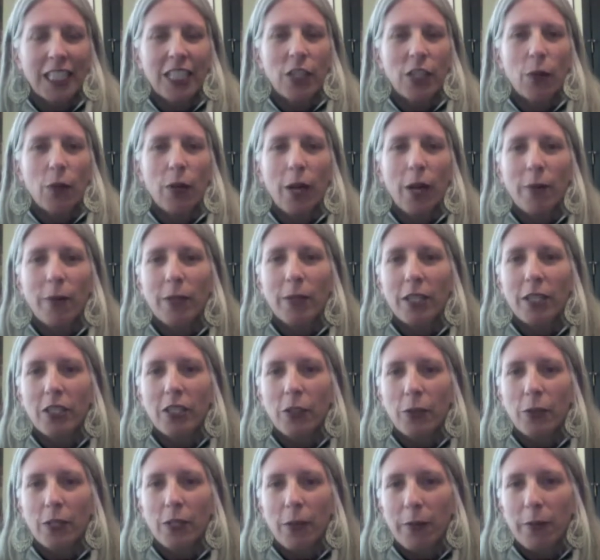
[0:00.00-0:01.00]
So what I'm going to
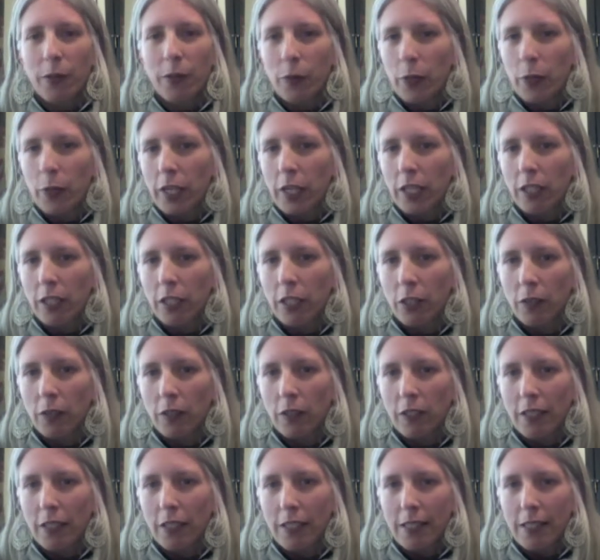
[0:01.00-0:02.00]
do is I'm going to read
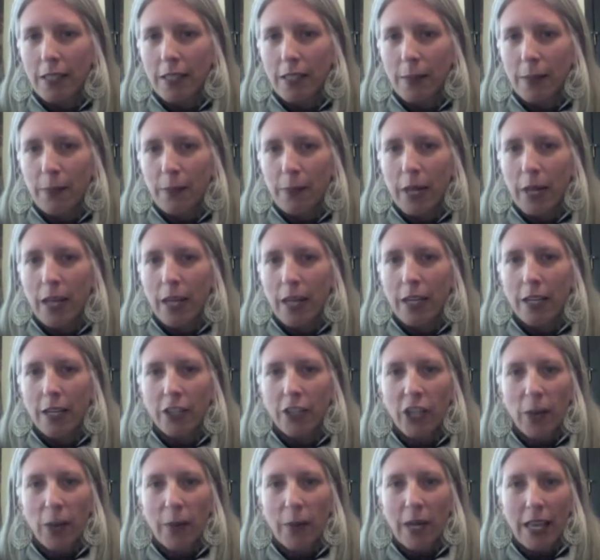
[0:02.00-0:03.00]
Colonialism and
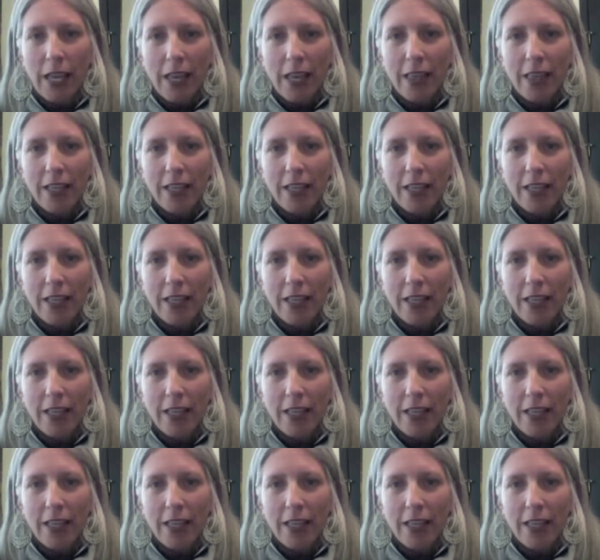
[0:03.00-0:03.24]
Hegemony,